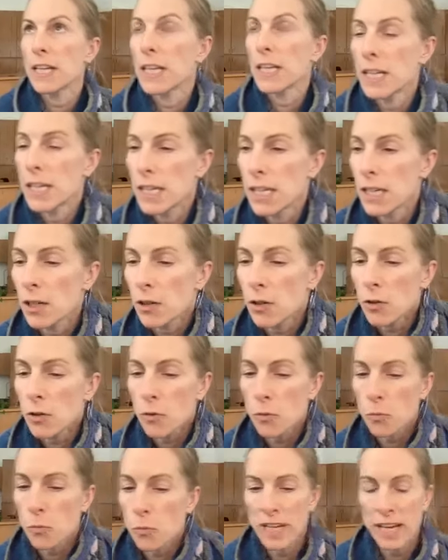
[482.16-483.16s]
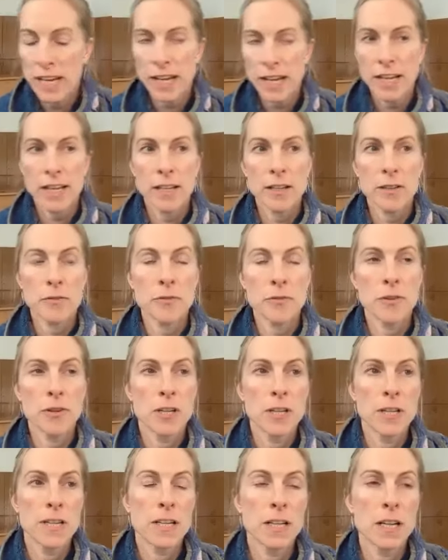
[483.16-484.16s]
here we have,
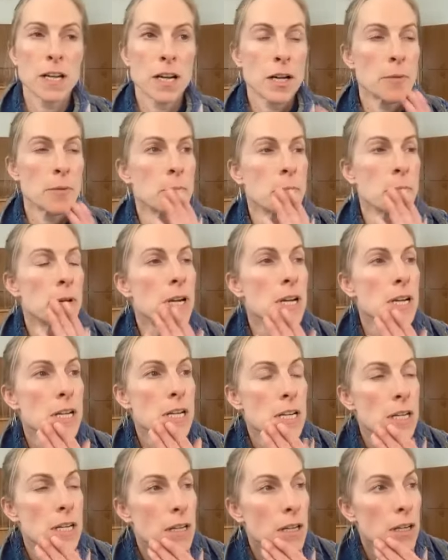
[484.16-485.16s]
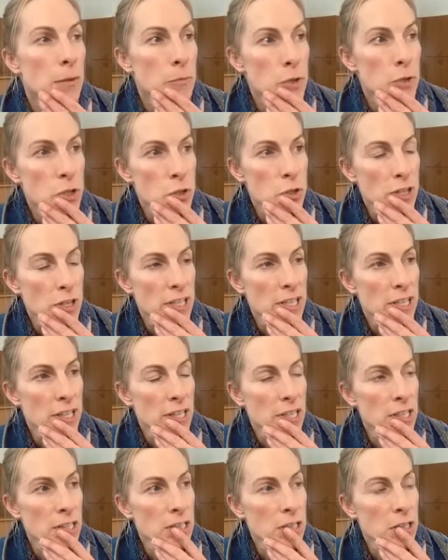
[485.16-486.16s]
I'm just trying to
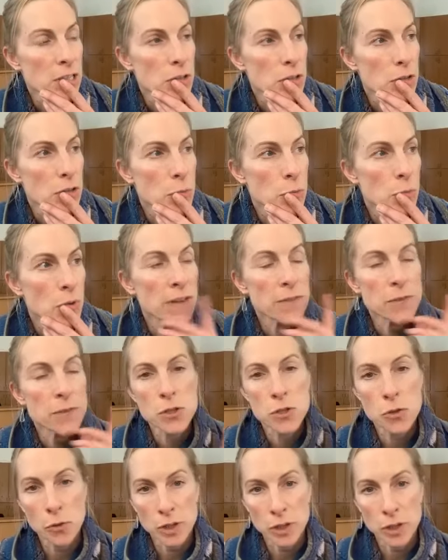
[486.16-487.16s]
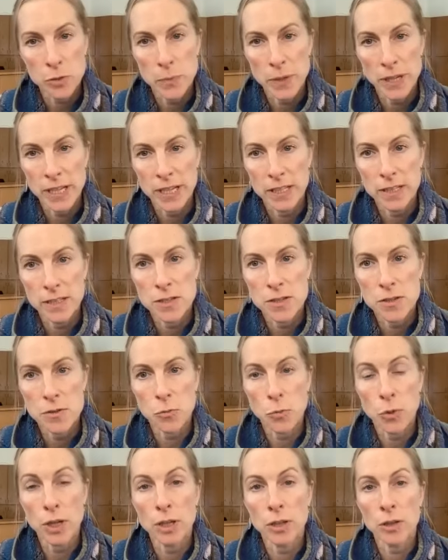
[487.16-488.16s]
think, we have soil beds
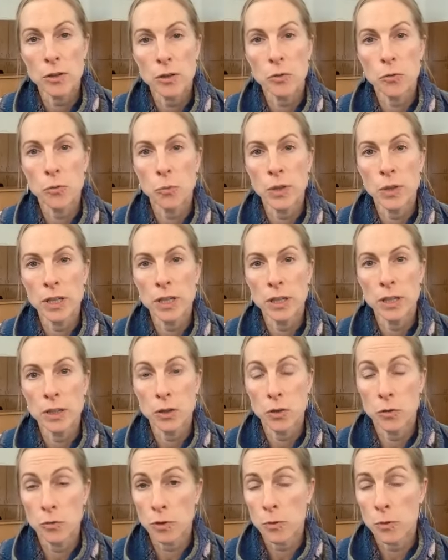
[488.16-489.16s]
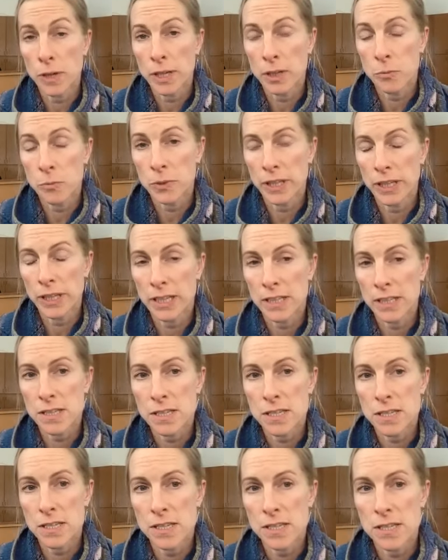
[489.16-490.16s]
where we grow out
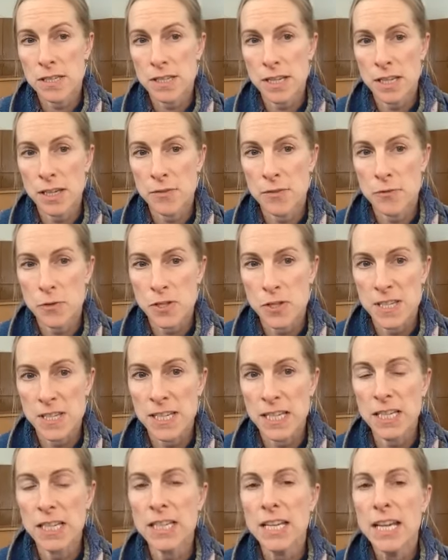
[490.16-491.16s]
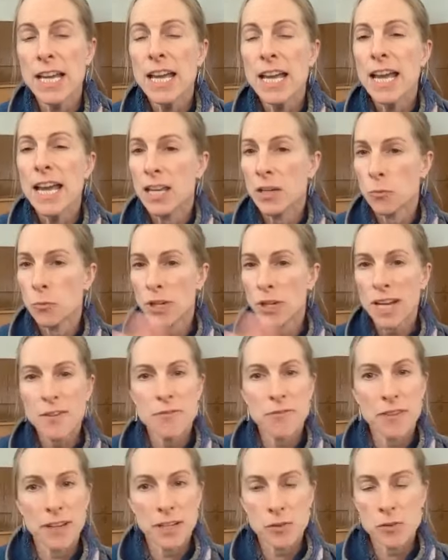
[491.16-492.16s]
plants to save for seed. And what I
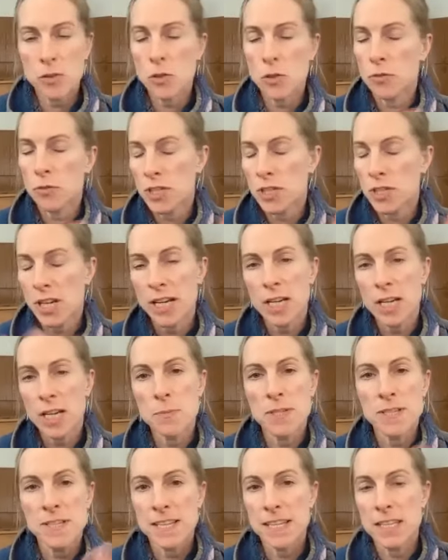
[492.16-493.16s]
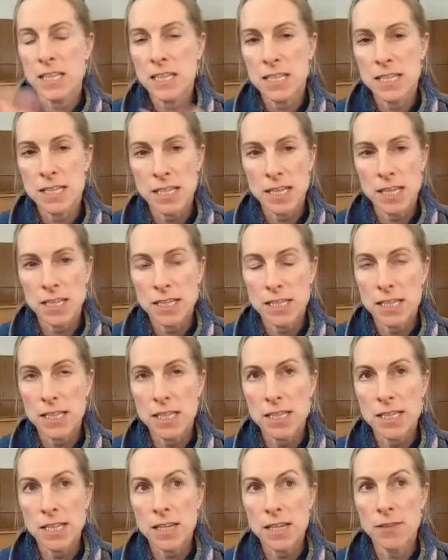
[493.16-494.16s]
found over time is that the
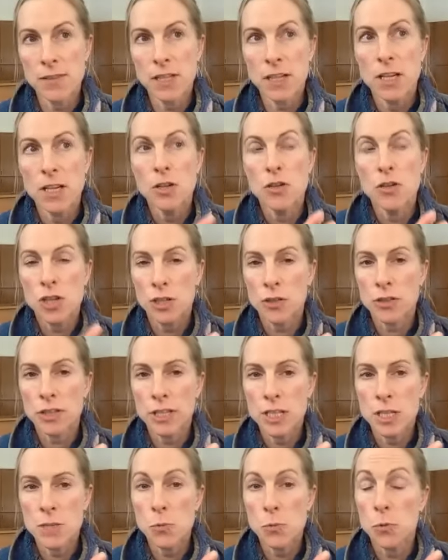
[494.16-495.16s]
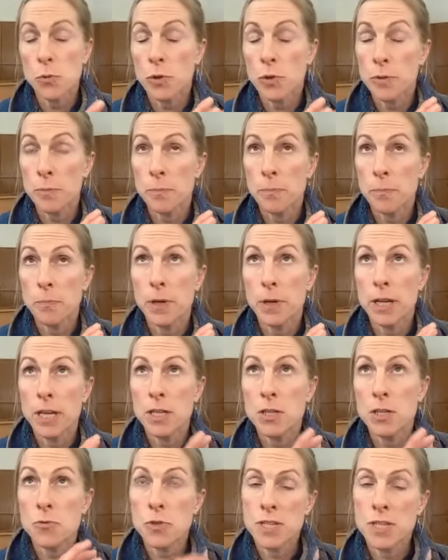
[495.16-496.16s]
seed saving generally
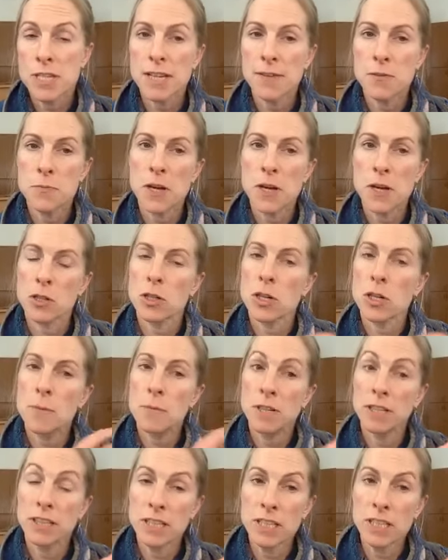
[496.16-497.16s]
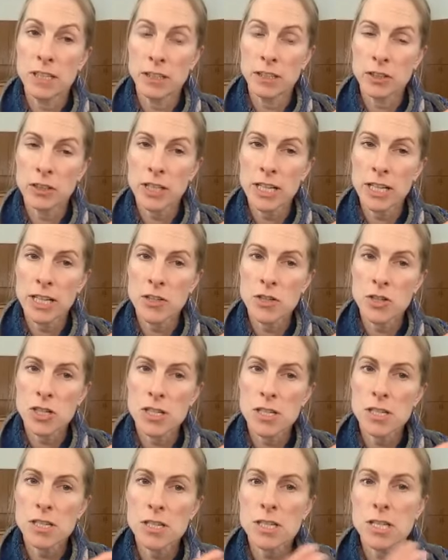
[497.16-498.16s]
is received better among the younger
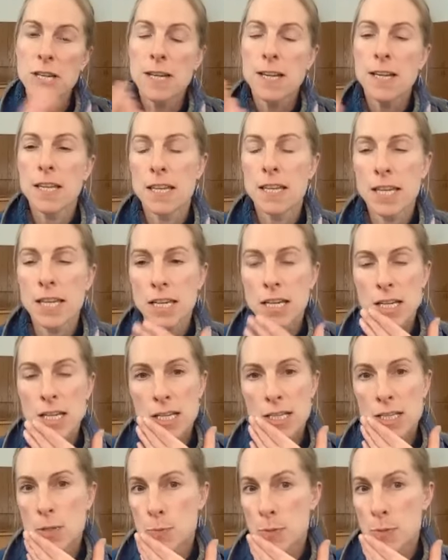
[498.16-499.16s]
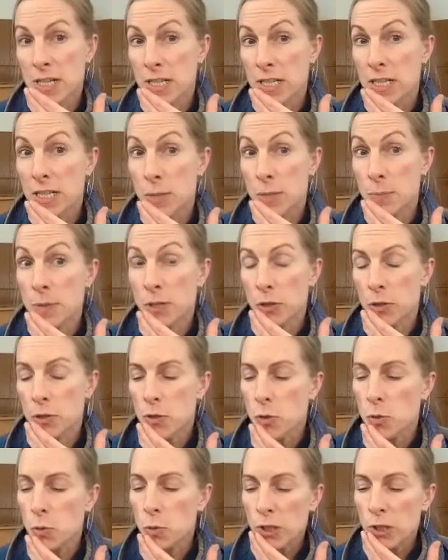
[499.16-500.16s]
ages than it is among the middle
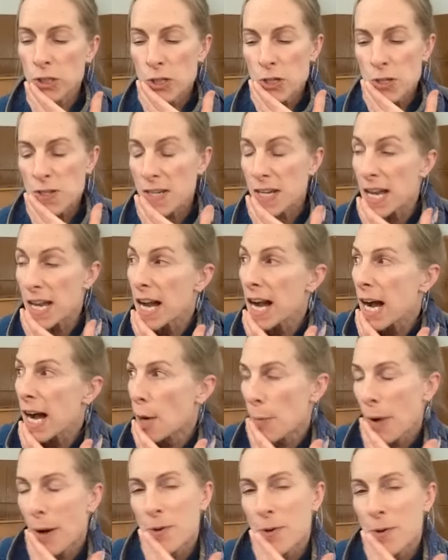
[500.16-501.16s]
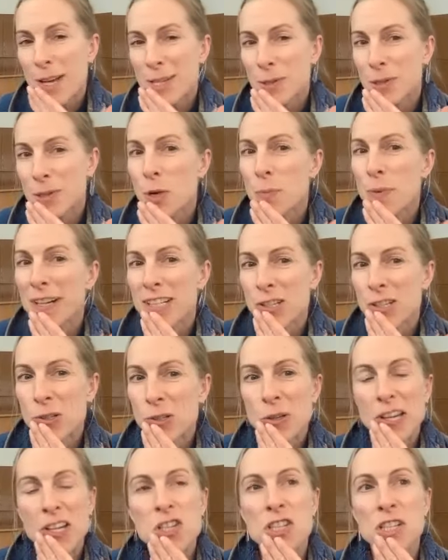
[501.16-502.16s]
schoolers. I just want to go back to the
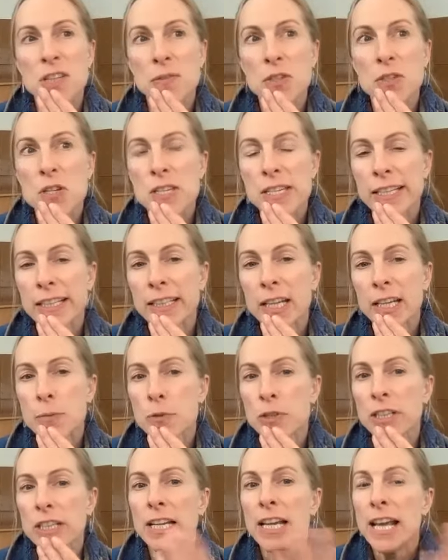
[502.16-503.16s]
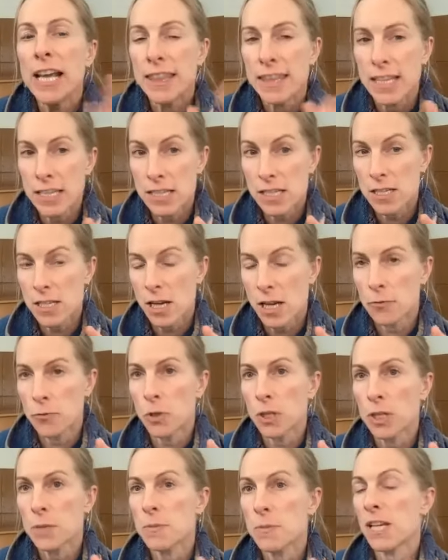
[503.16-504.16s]
location of your seed library. That's a
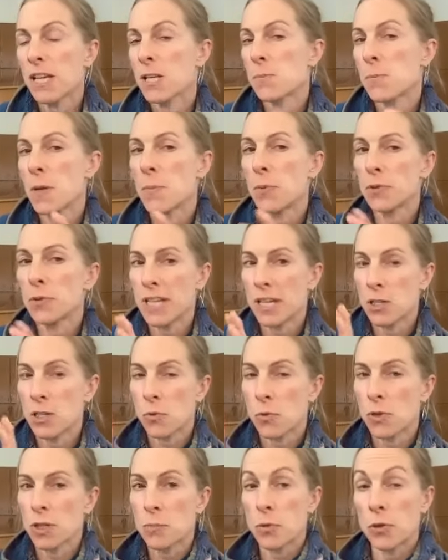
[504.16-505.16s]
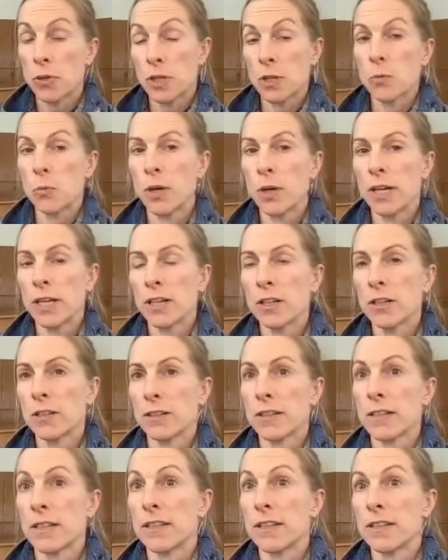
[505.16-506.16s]
tough one, because people tend to want to put it
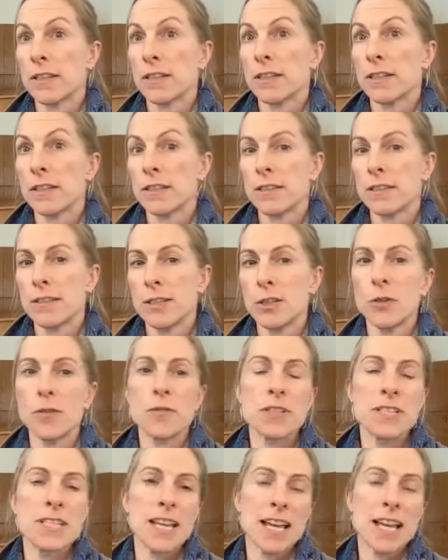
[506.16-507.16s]
where, you know,